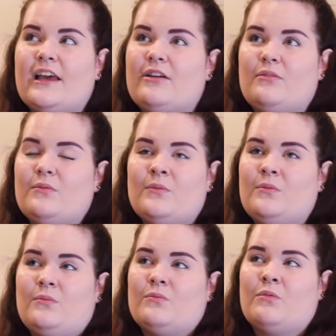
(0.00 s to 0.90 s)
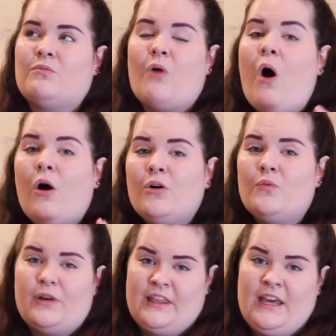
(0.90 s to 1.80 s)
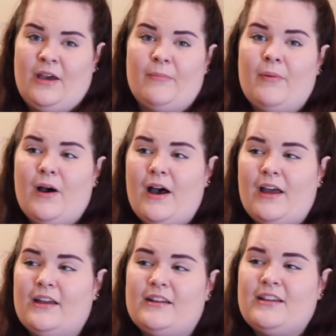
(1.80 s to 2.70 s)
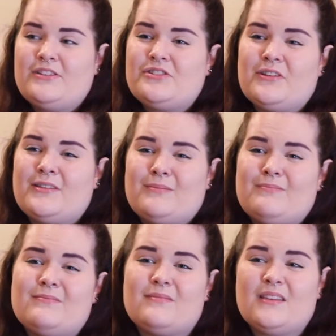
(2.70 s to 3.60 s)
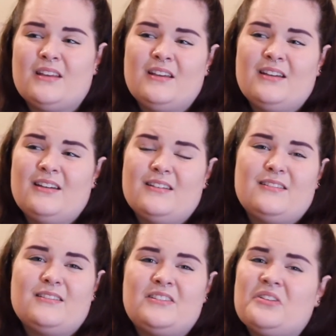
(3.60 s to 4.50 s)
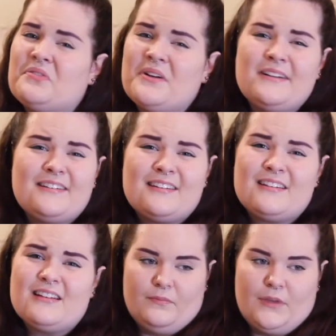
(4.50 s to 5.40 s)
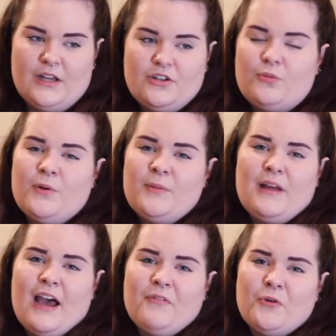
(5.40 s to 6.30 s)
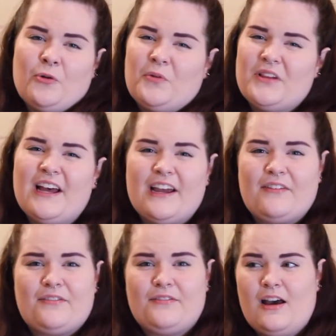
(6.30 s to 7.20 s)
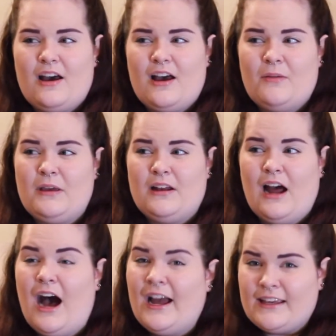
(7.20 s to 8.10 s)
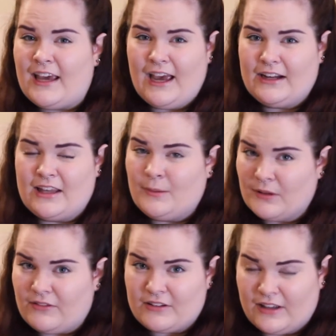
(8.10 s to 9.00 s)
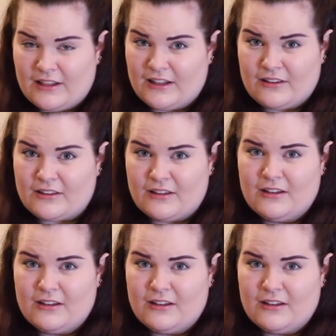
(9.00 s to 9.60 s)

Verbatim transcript: like, wrong with him. He's just different. I just want him to have a normal life. I mean, I can't keep living like this.